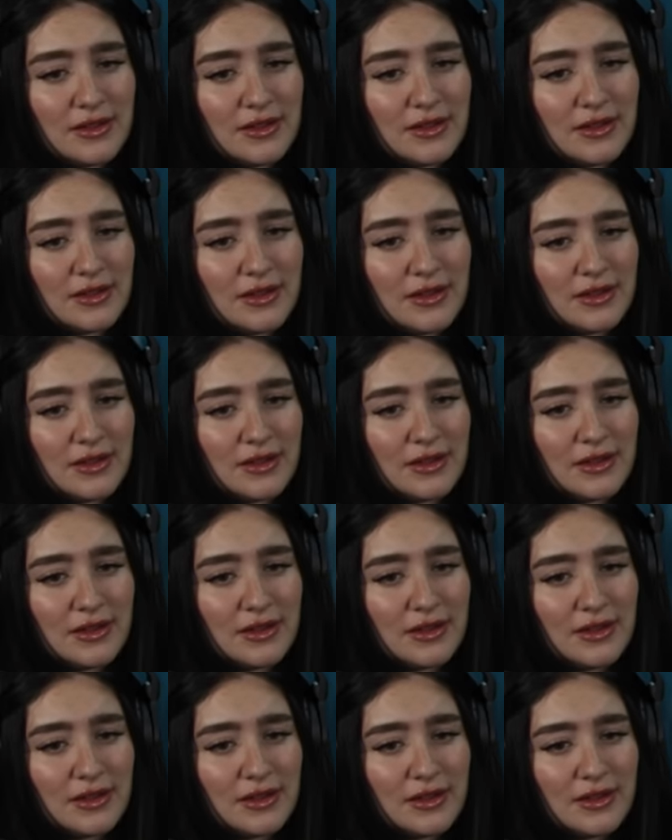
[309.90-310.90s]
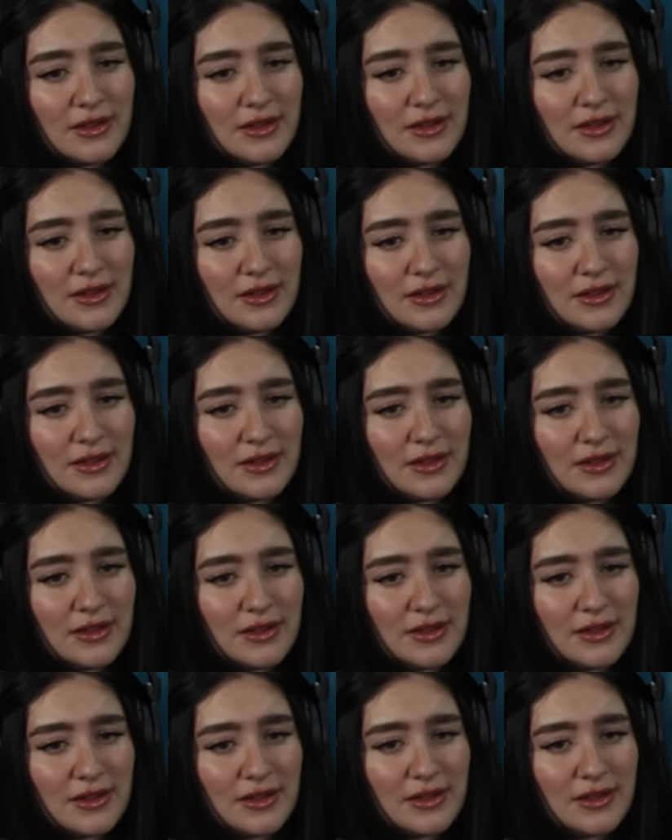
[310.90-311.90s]

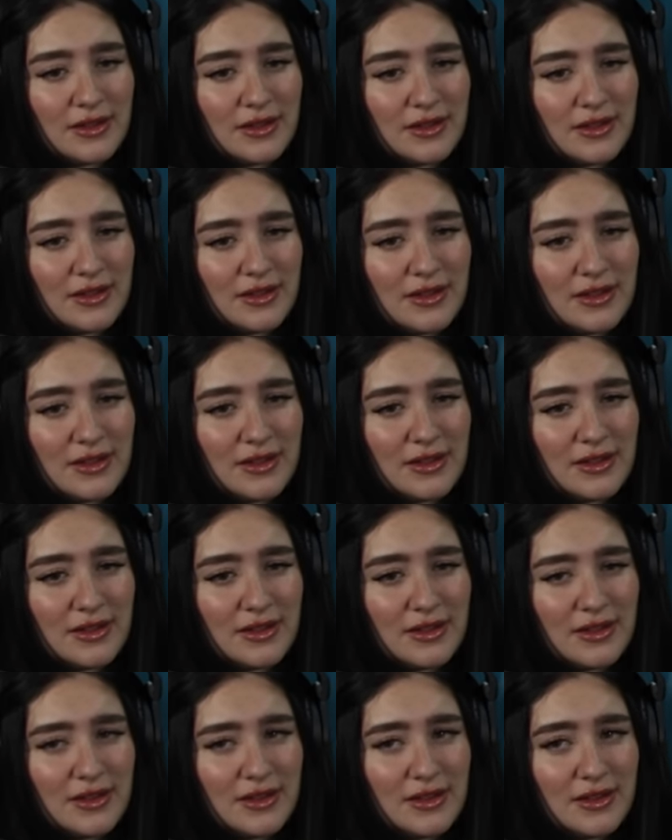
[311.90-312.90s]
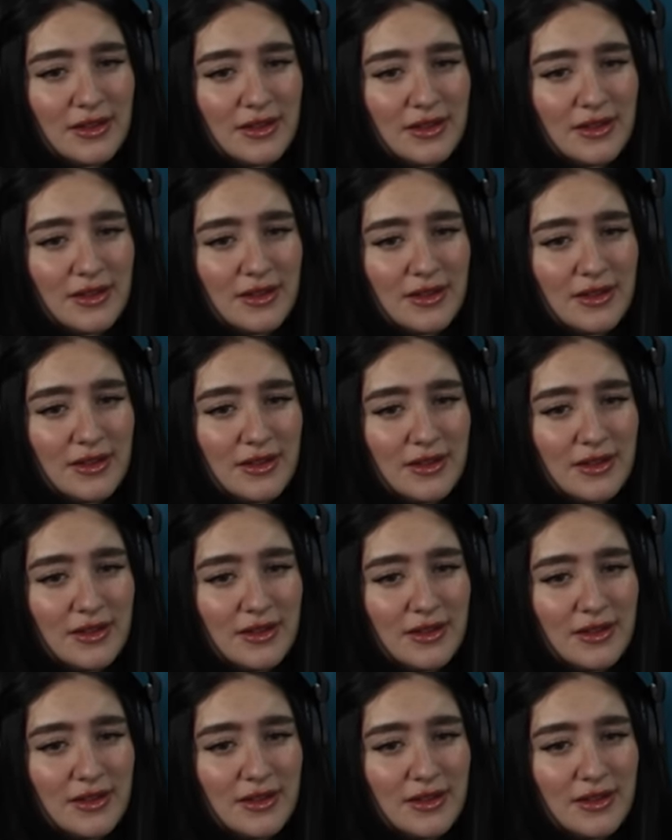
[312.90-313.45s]
(silent)